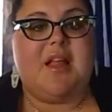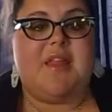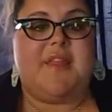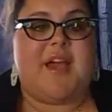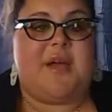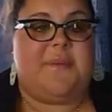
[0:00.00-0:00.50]

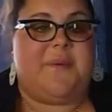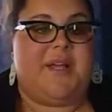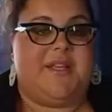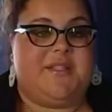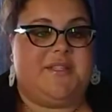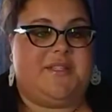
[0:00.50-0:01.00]
That
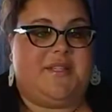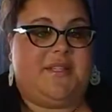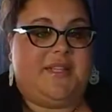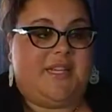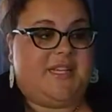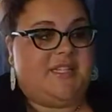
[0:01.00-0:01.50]
was
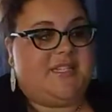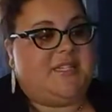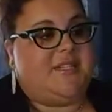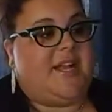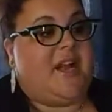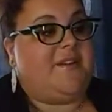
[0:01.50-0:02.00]
the
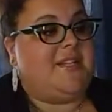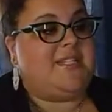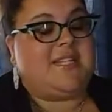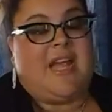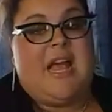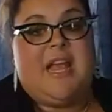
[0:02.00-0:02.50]
Starry
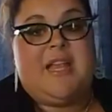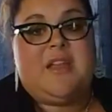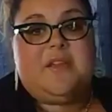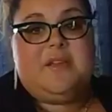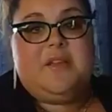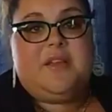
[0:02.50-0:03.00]
Sky
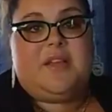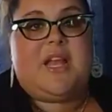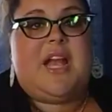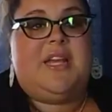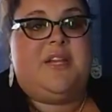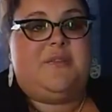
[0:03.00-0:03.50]

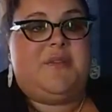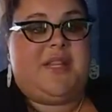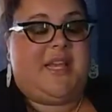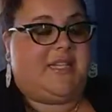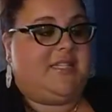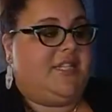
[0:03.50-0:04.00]
Guided
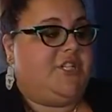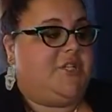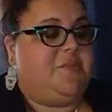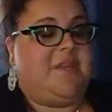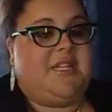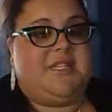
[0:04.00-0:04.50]

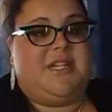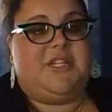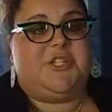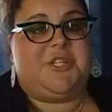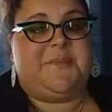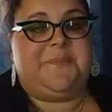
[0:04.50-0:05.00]
Relaxation
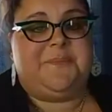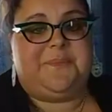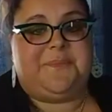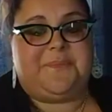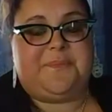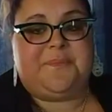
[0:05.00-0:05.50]
Meditation
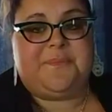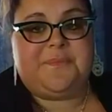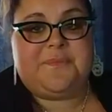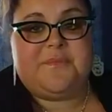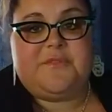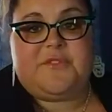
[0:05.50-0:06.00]

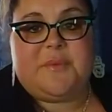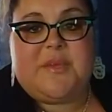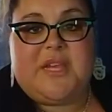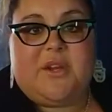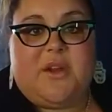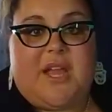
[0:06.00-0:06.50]
from
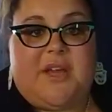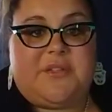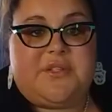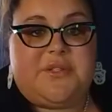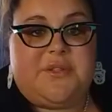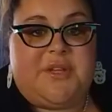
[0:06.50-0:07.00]
Inner Health
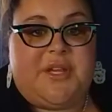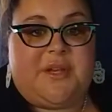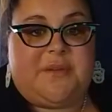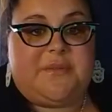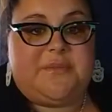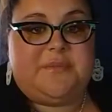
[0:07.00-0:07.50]

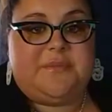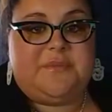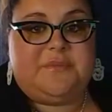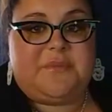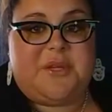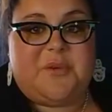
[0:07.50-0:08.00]
Studio.
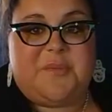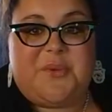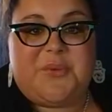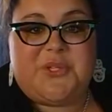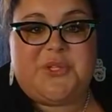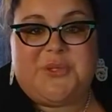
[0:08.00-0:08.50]
I hope you
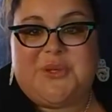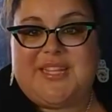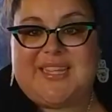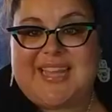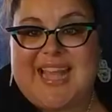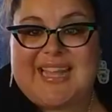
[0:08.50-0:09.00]
enjoyed
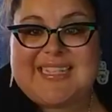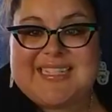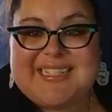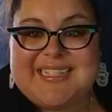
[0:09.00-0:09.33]
that,